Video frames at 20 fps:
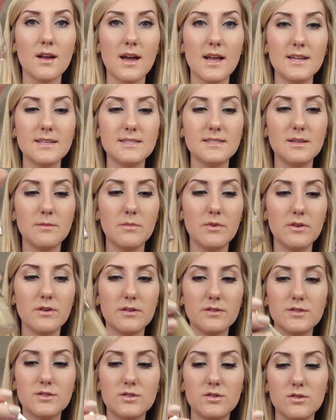Kind of
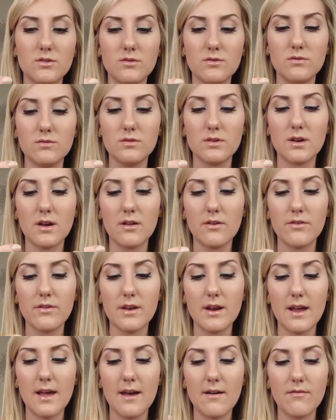similar to the color
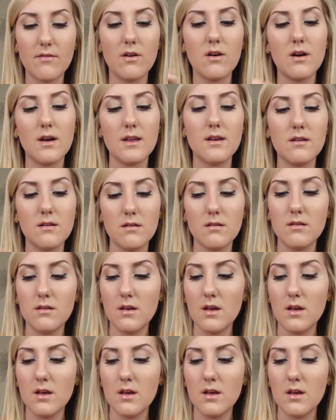that I have on.